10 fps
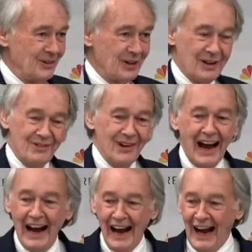Okay,
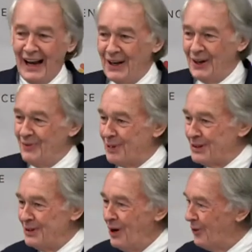but
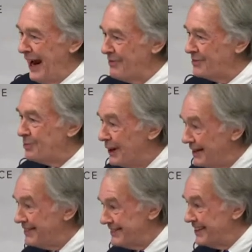you don't have to
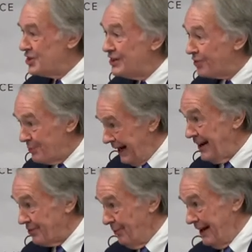be the chief of
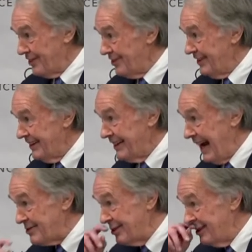behavioral medicine at the
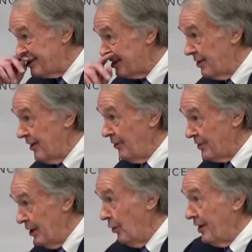National Institute of Health
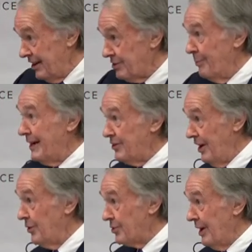to know that there's a mental
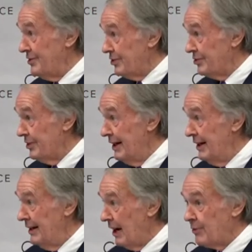health crisis
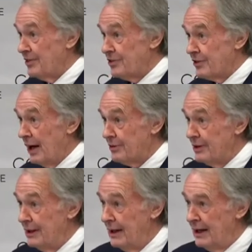across this
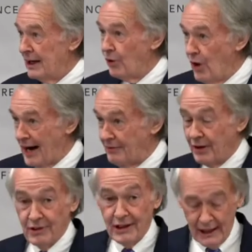country, and a lot of
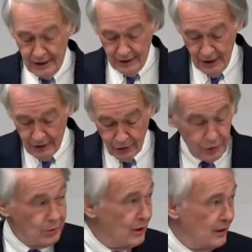it related
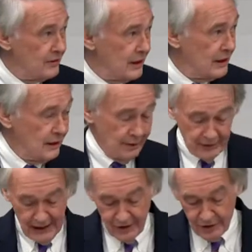to the
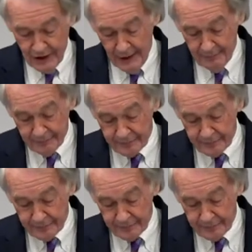internet.